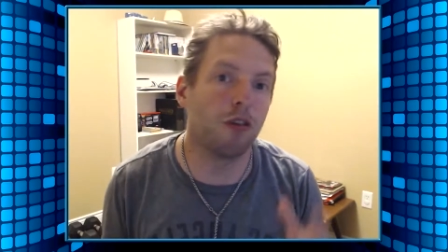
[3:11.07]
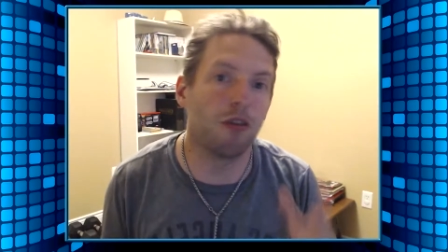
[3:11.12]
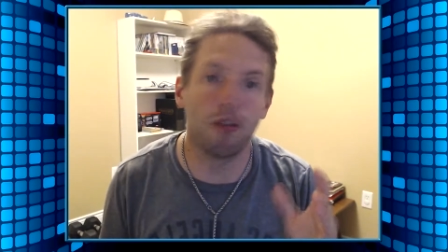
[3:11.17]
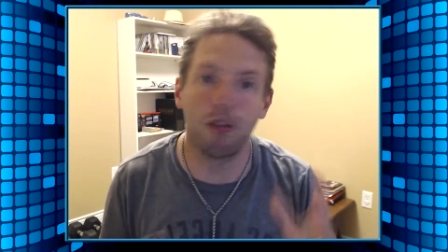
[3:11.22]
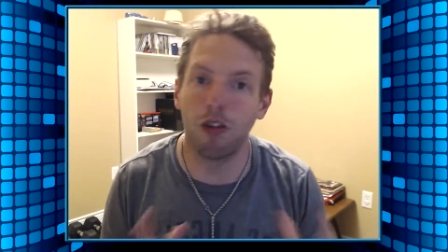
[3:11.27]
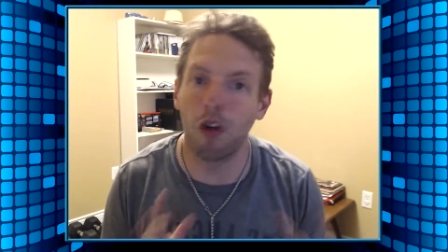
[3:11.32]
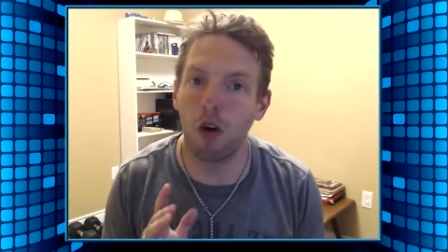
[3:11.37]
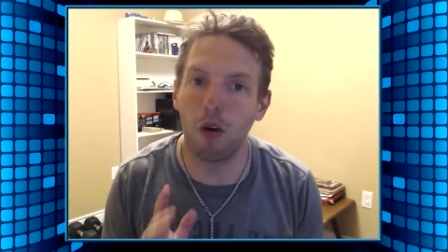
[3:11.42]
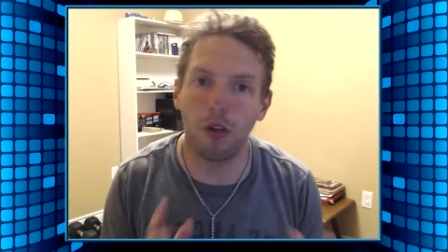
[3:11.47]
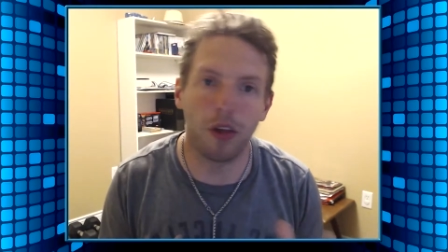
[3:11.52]
this
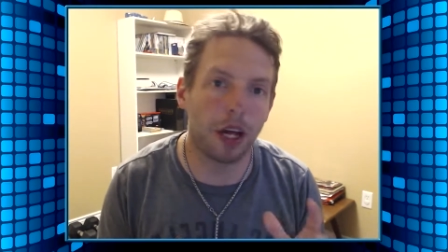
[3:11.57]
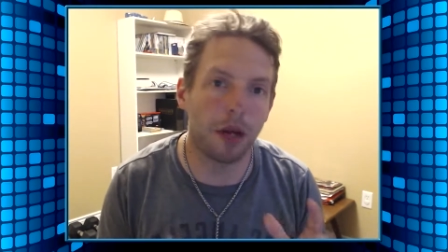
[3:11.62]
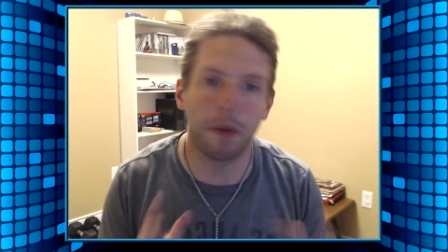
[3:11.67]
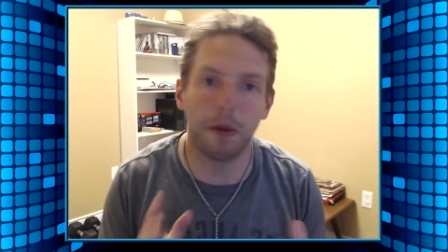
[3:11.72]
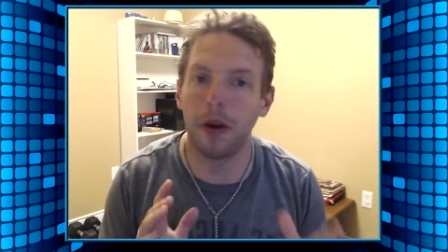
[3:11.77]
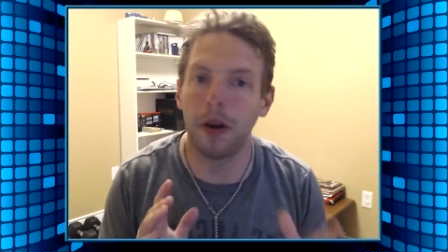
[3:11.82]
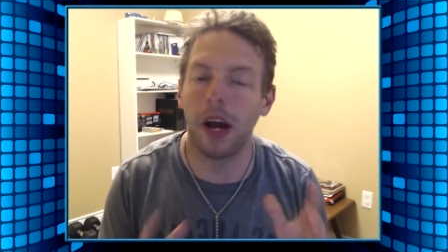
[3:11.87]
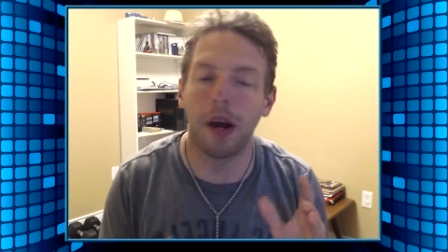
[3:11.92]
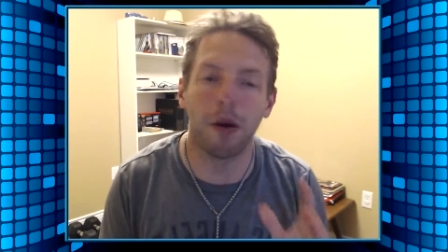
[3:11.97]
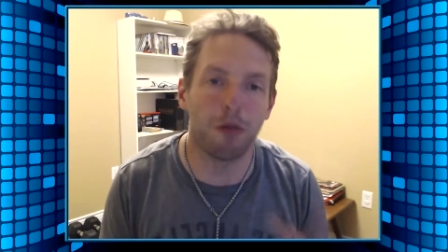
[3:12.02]
whole thing
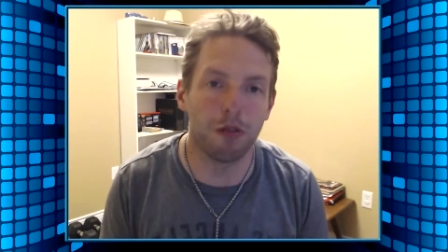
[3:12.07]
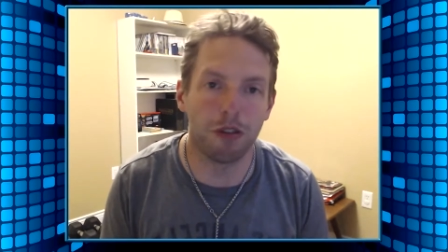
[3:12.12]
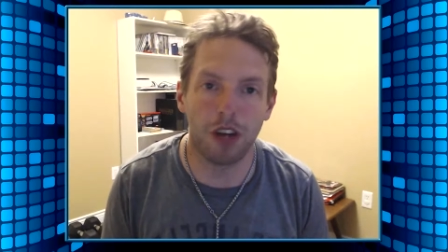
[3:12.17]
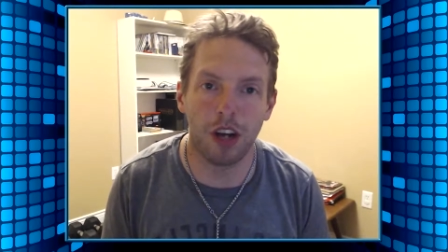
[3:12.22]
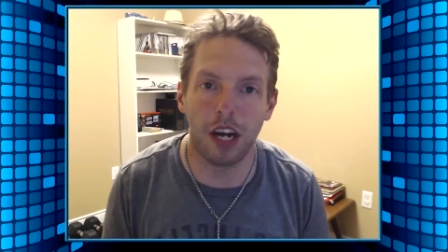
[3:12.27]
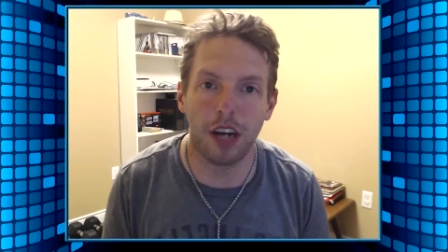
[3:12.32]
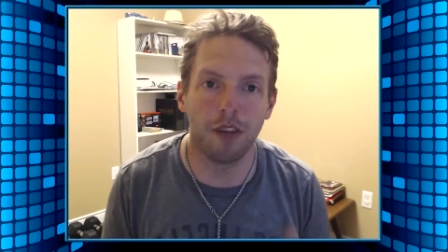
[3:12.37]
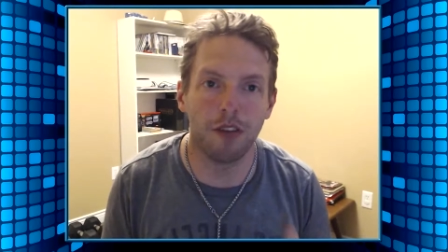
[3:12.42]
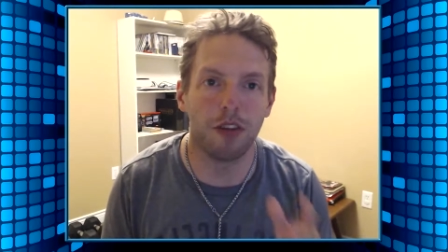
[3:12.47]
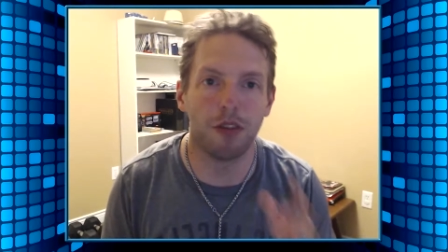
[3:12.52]
about
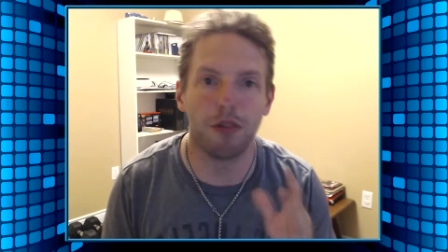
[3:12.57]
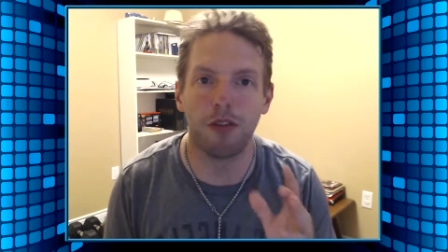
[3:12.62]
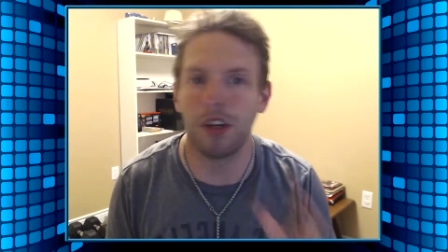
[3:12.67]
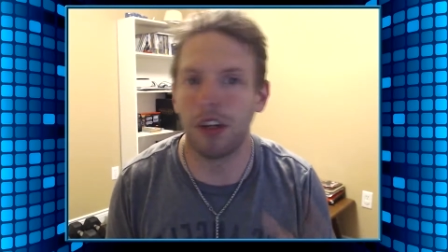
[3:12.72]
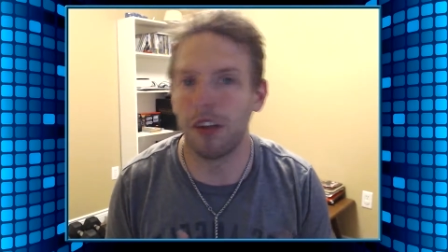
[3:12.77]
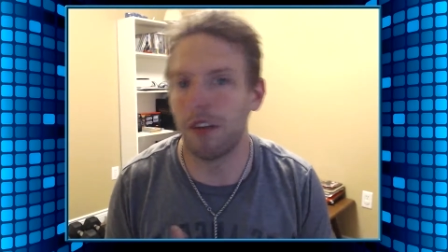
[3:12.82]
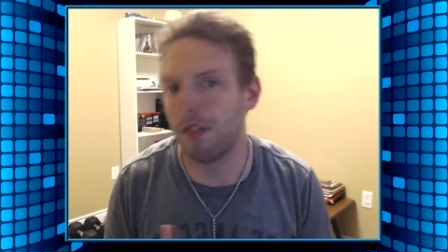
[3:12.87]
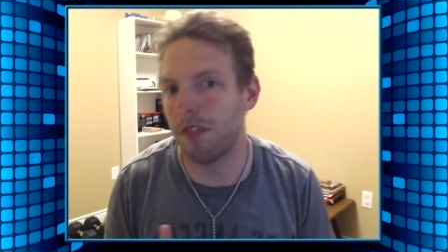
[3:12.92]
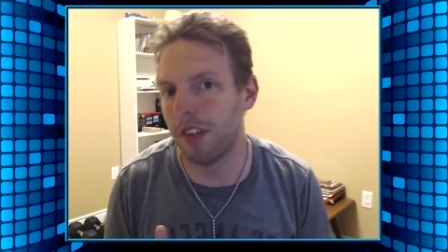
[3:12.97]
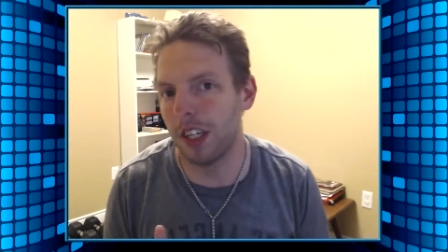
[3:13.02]
outsiders outside
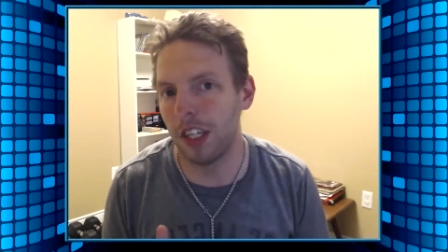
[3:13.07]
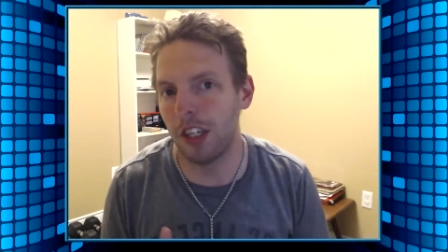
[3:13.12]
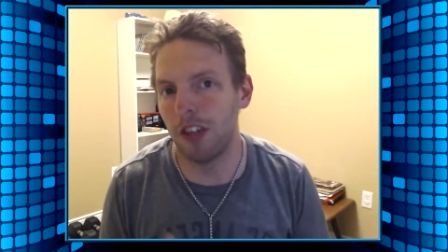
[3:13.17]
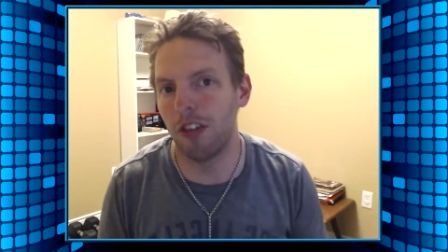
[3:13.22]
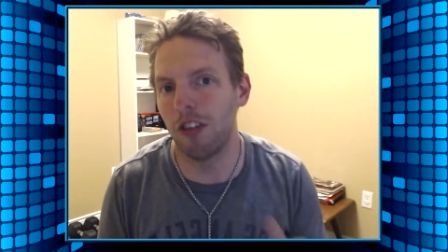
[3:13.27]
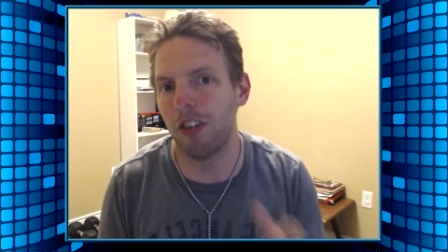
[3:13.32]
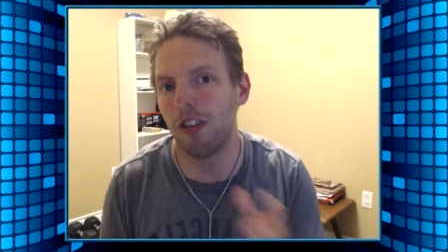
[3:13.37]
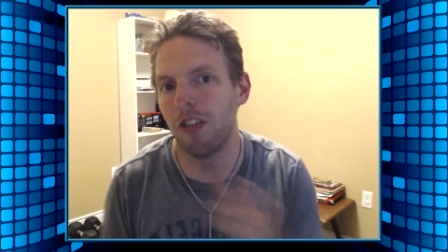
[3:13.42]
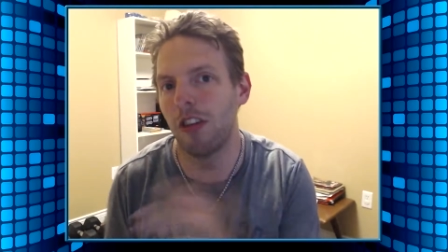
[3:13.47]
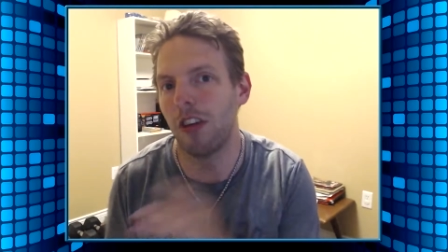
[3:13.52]
the villages.